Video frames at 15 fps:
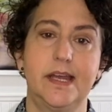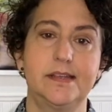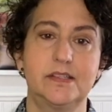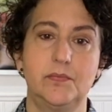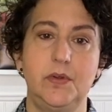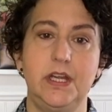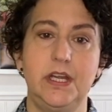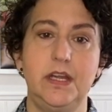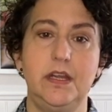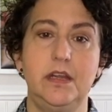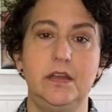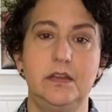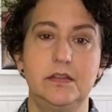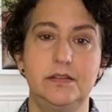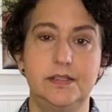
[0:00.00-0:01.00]
as
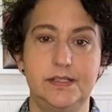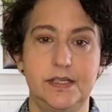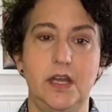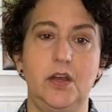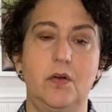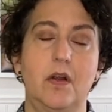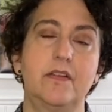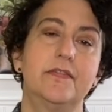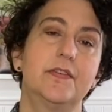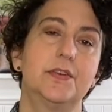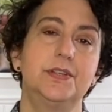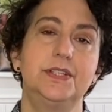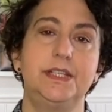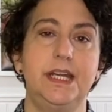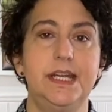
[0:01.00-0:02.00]
we sew, our
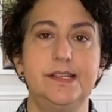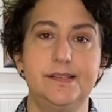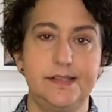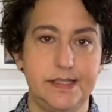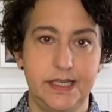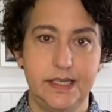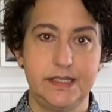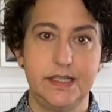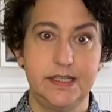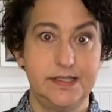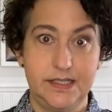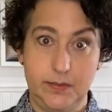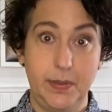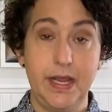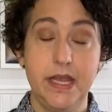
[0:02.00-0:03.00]
first instinct is
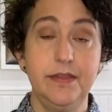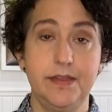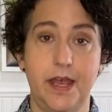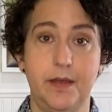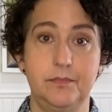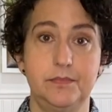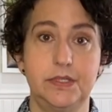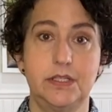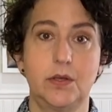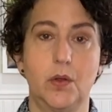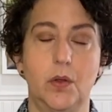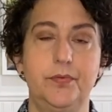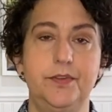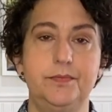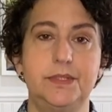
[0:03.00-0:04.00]
to pin them, to
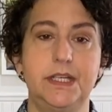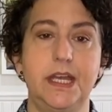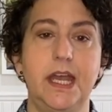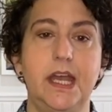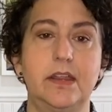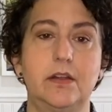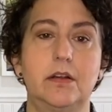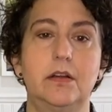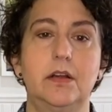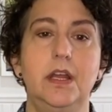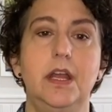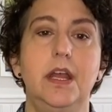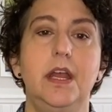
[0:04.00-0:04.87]
hold them together.